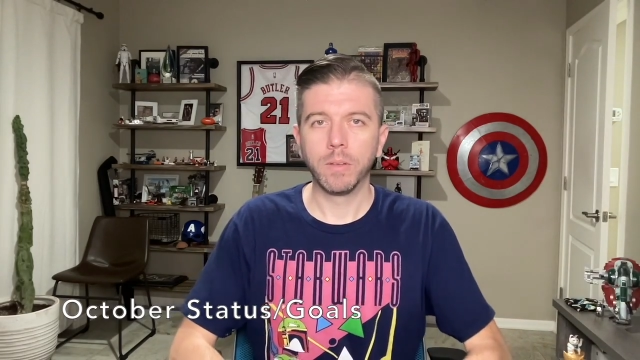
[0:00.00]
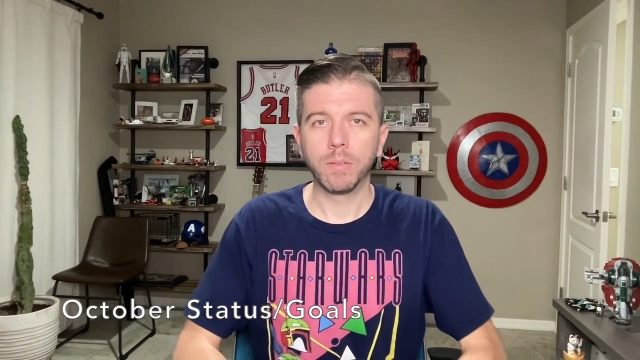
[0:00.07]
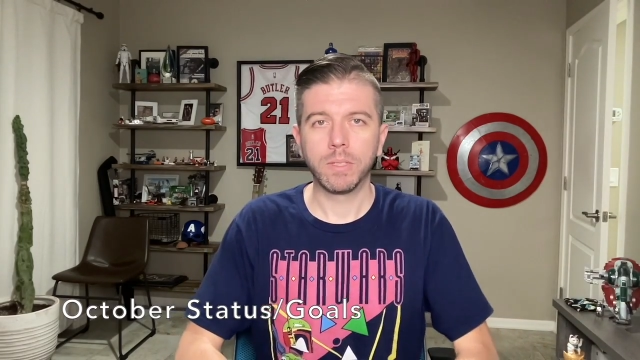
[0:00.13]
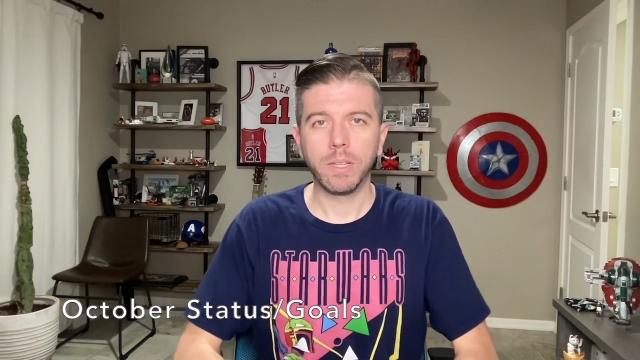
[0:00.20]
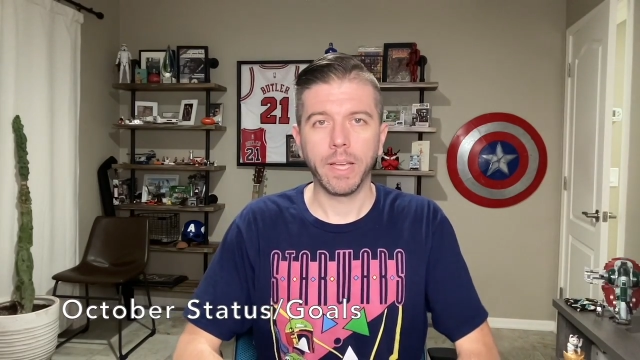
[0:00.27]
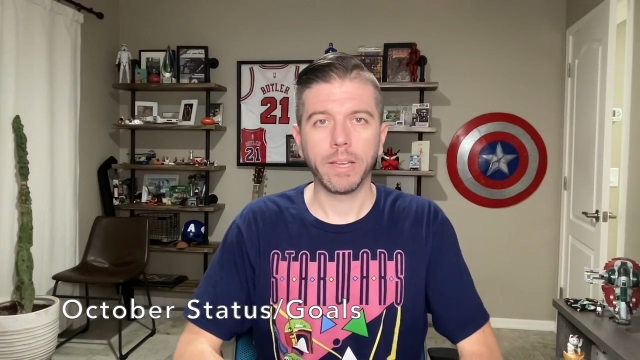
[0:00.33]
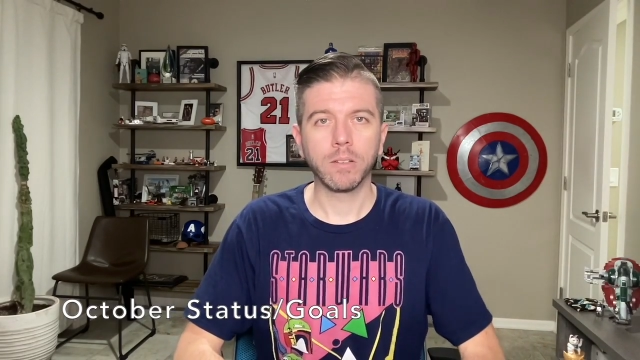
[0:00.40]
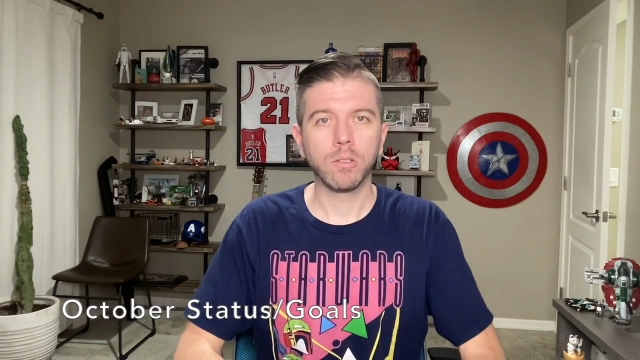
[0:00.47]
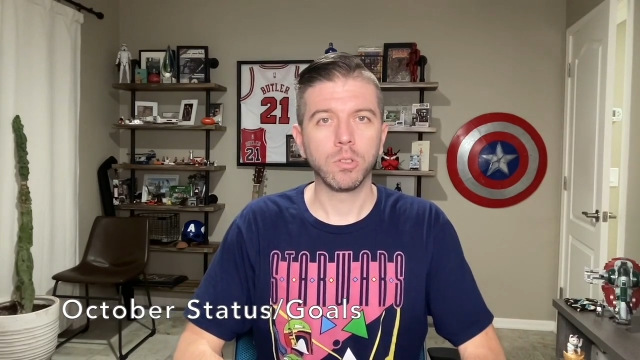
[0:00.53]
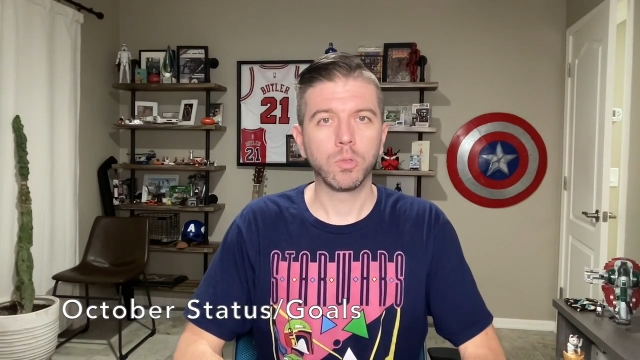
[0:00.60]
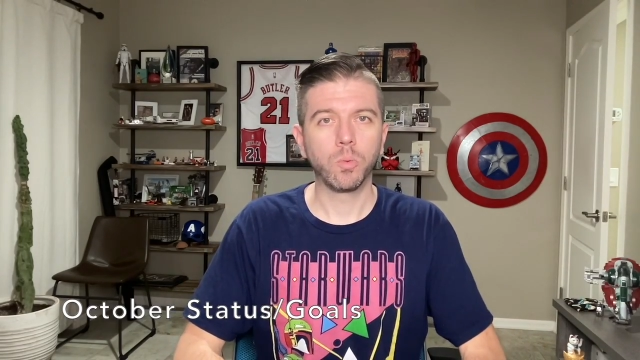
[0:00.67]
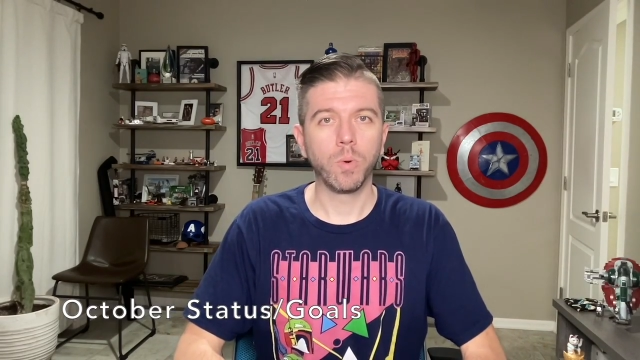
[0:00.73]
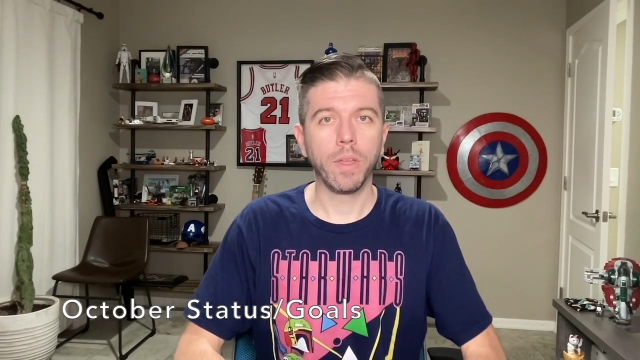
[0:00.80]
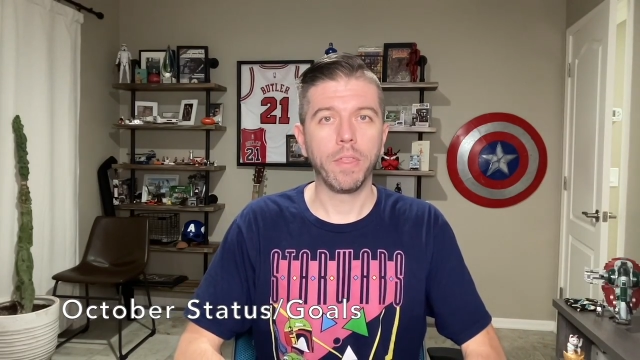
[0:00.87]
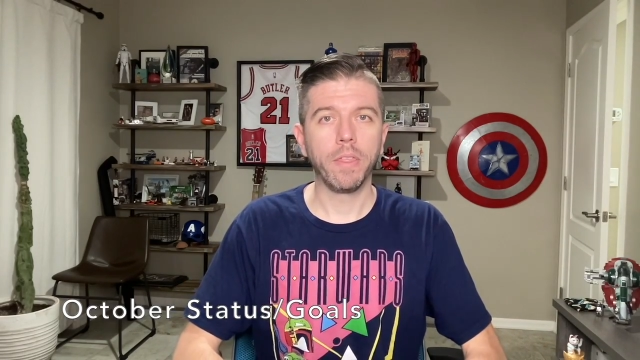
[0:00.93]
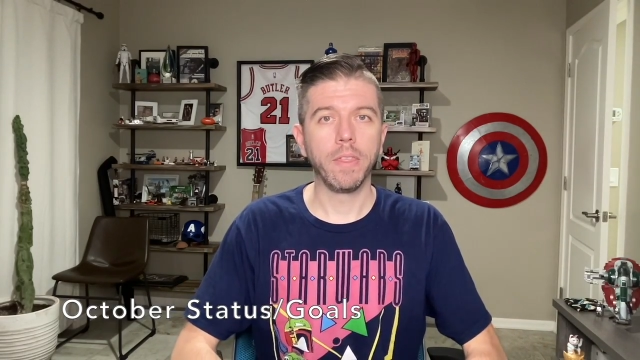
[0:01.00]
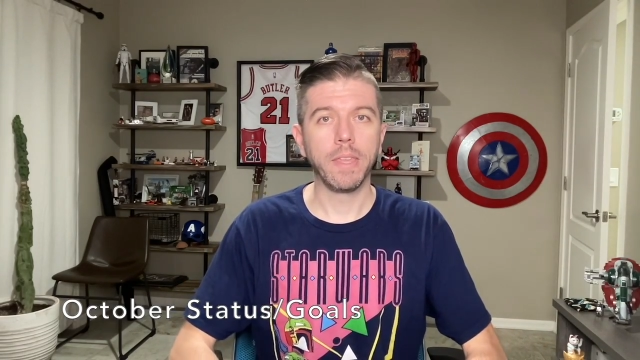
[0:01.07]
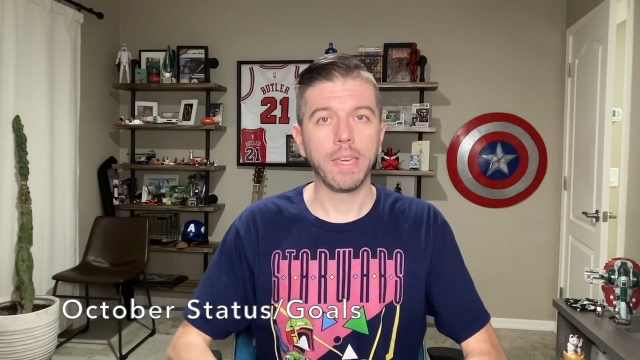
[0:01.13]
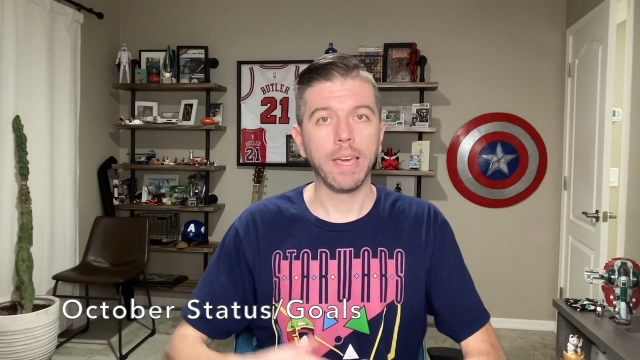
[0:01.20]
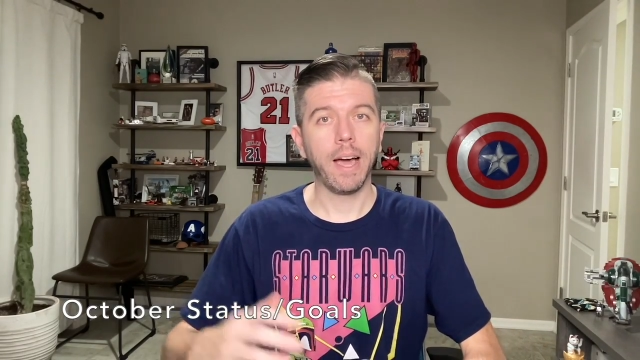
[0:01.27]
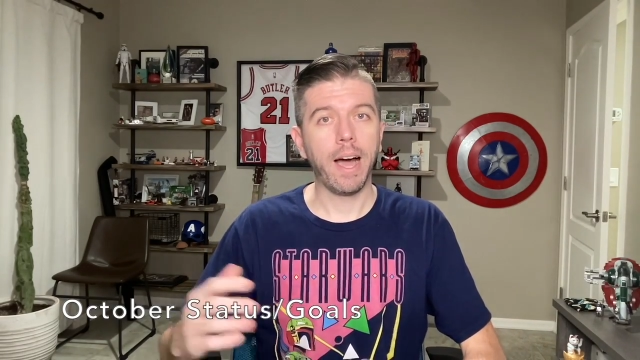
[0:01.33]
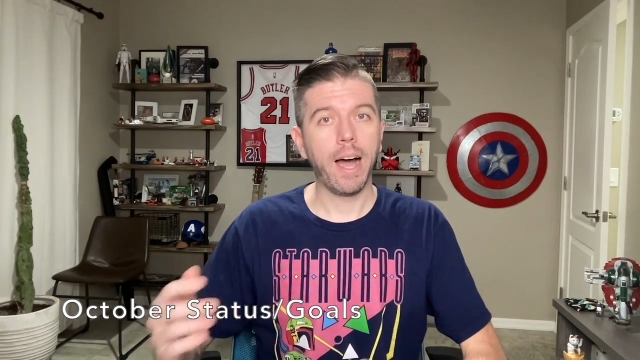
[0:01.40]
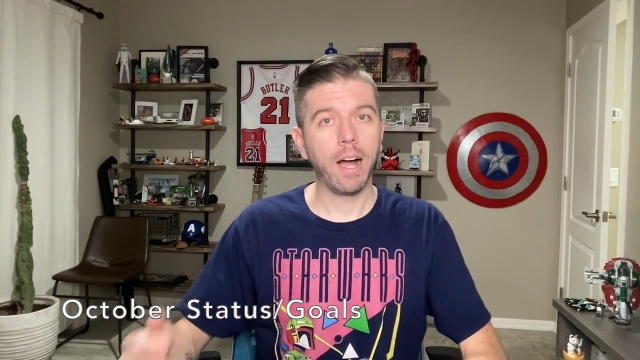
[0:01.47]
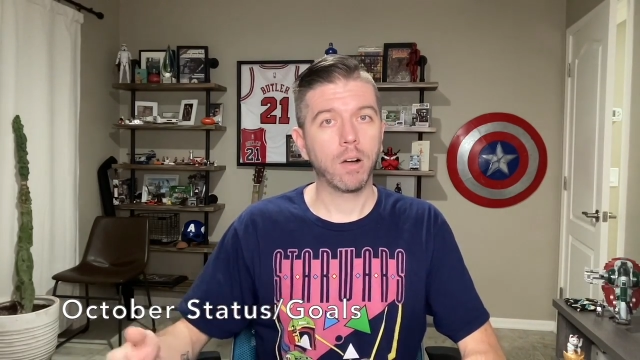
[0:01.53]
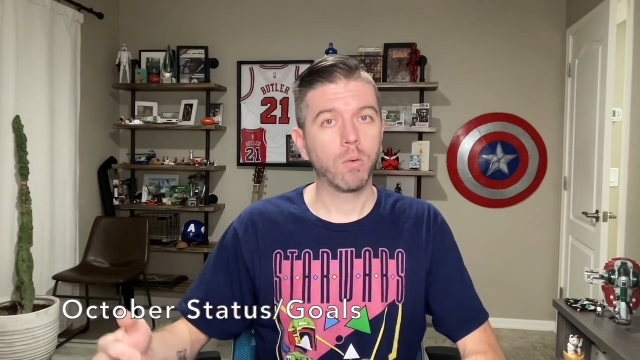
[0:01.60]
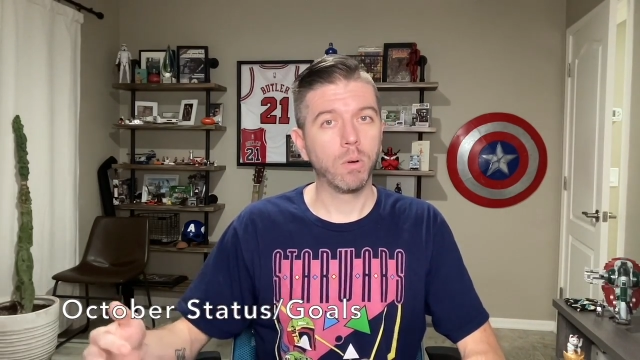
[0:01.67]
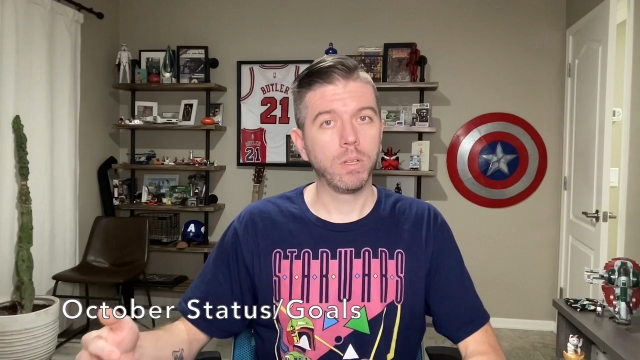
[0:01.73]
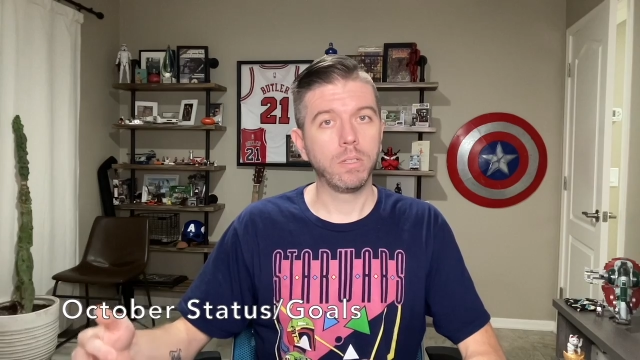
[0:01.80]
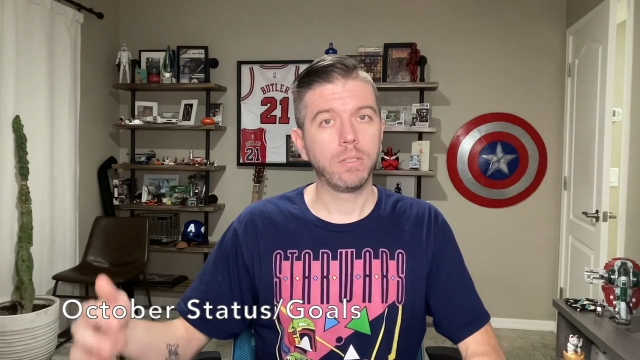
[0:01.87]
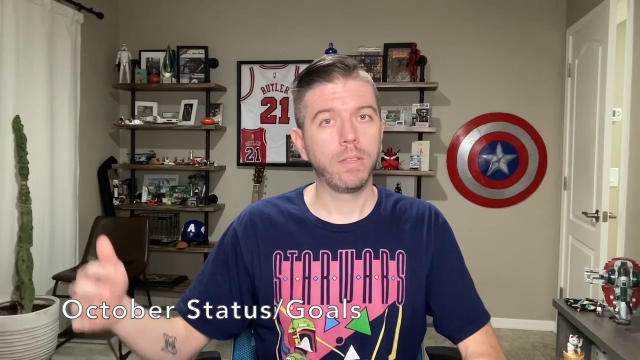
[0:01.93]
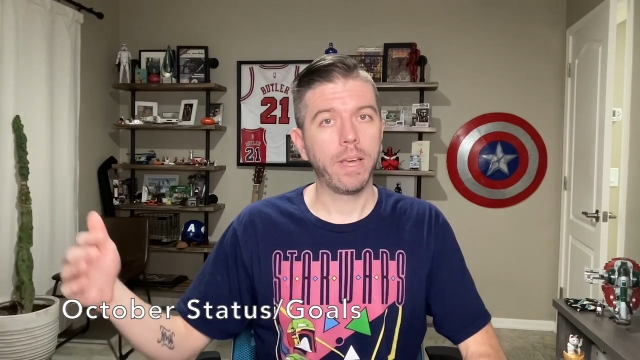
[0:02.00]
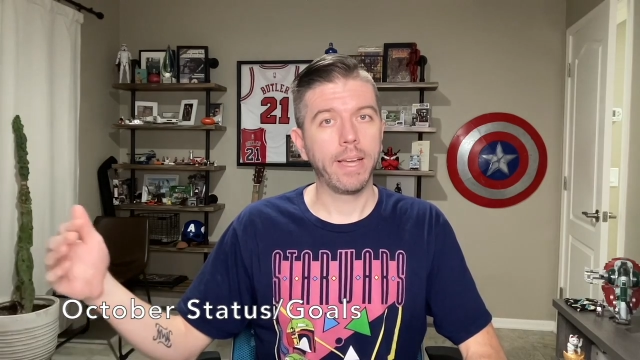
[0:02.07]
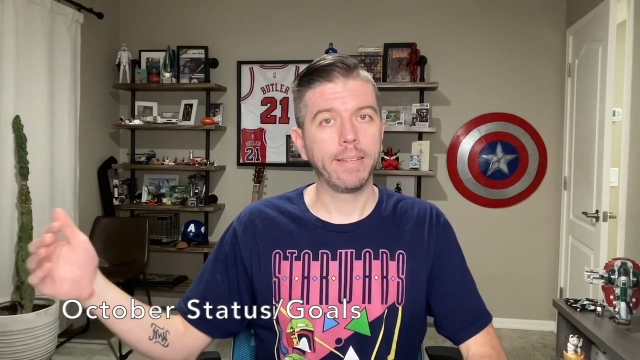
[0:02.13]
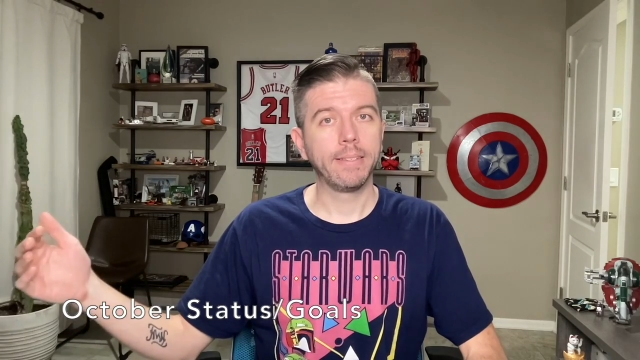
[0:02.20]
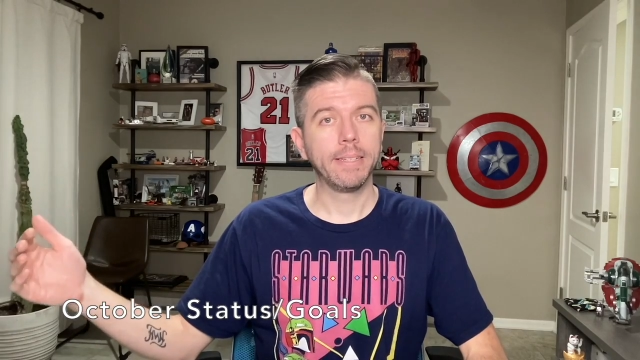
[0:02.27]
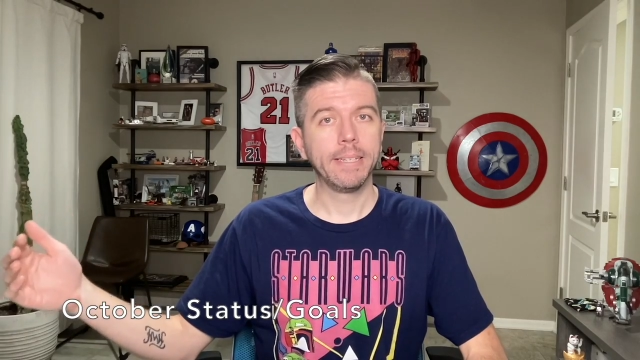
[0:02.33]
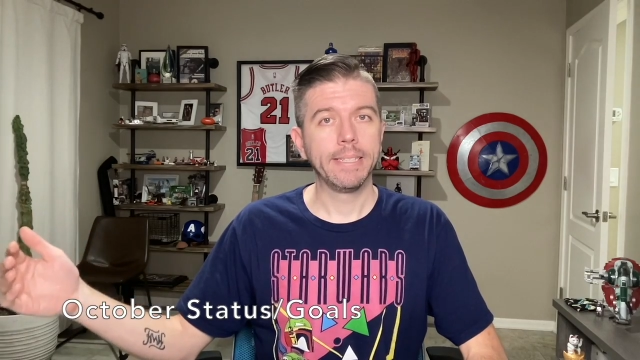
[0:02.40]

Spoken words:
cycles with the Aquas that